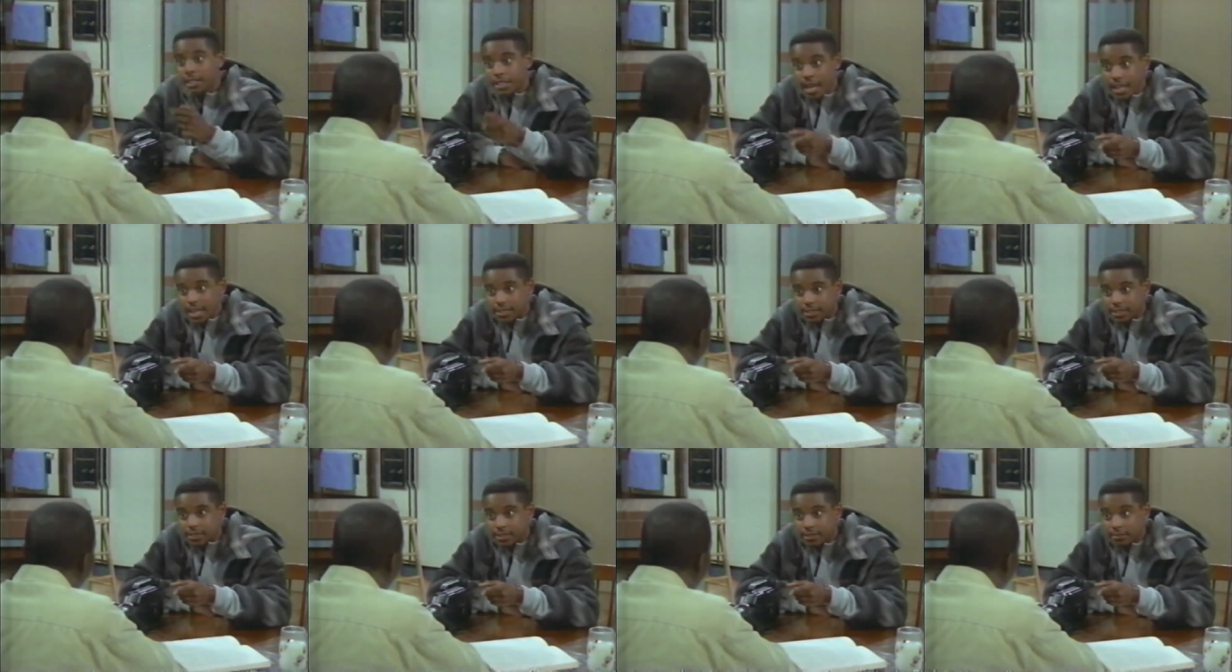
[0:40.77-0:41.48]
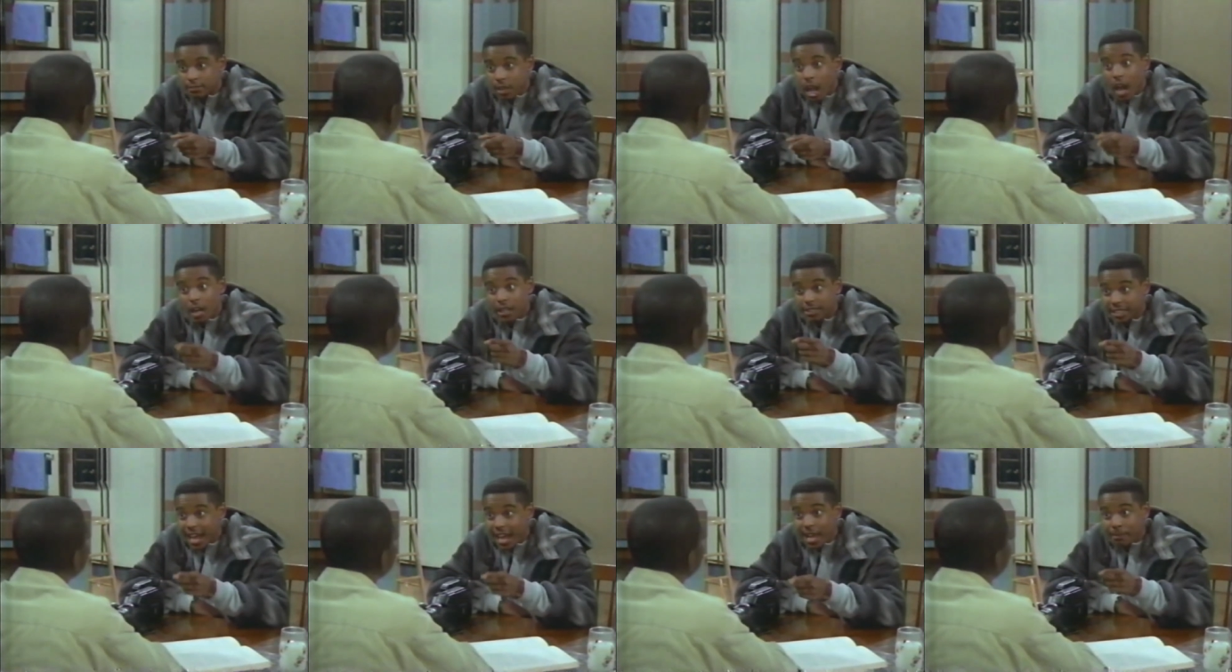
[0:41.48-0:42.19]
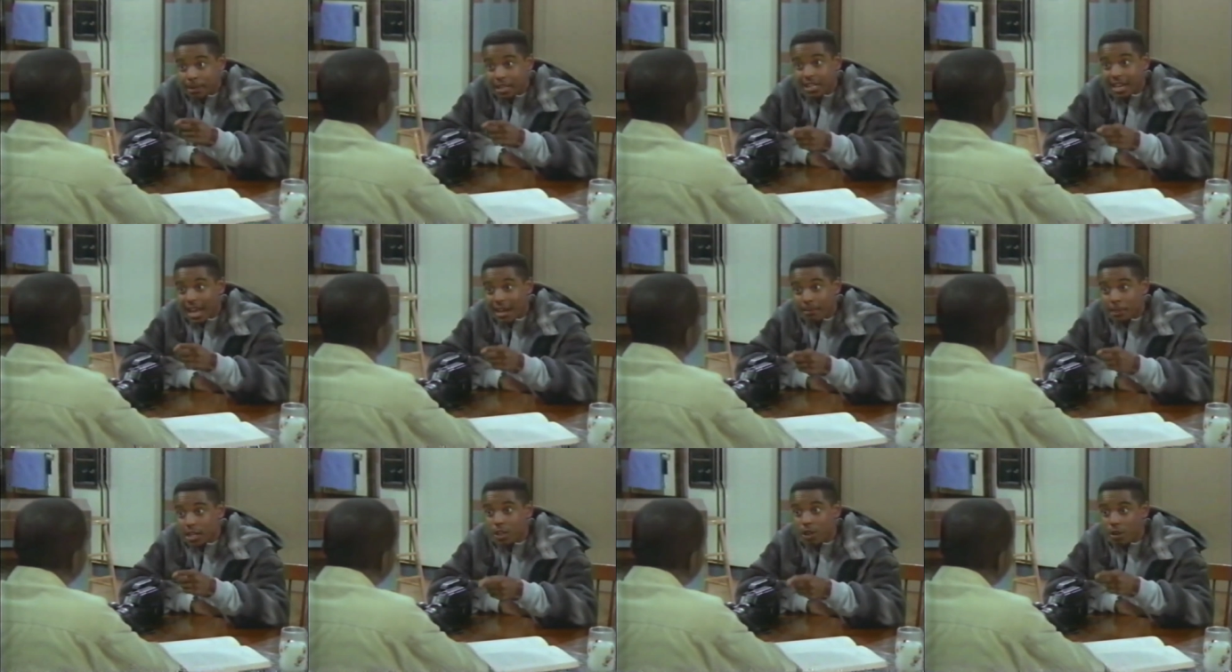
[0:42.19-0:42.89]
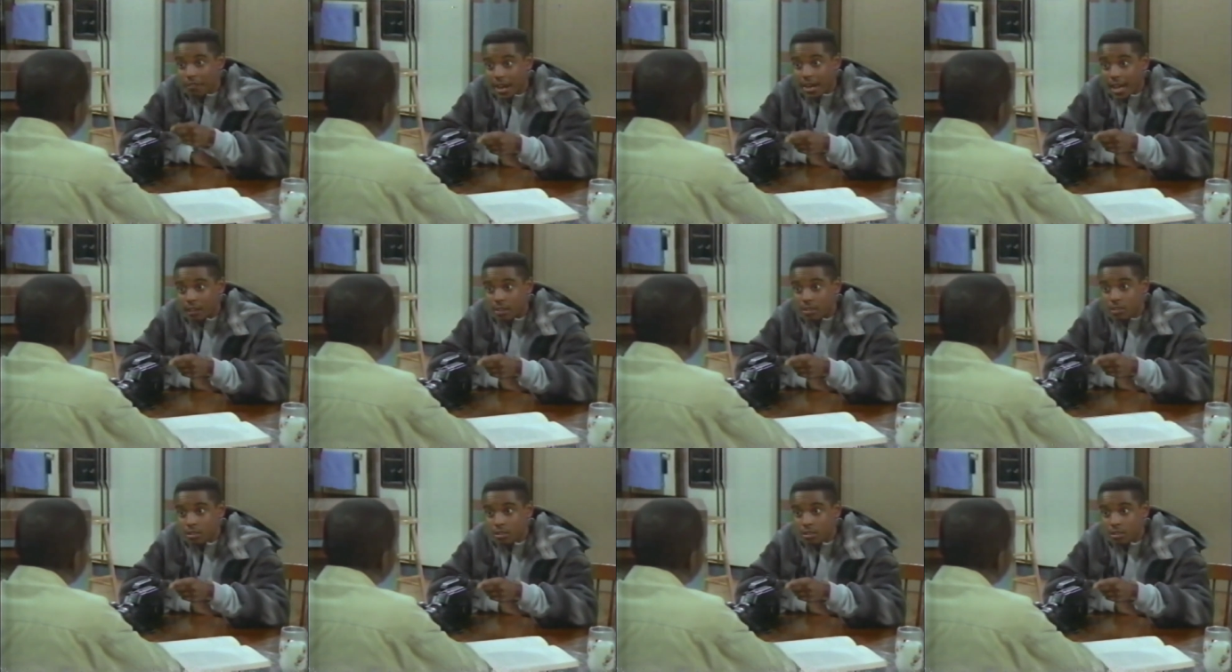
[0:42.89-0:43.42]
Yes. And her dad made a lot of money off of that.